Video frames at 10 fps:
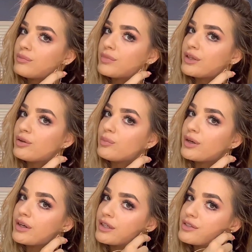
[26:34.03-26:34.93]
Big hoop
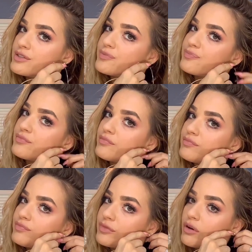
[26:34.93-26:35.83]
earrings,
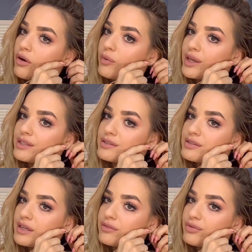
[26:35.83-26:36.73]
always
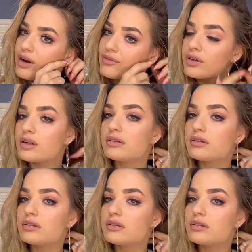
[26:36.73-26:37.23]
and forever.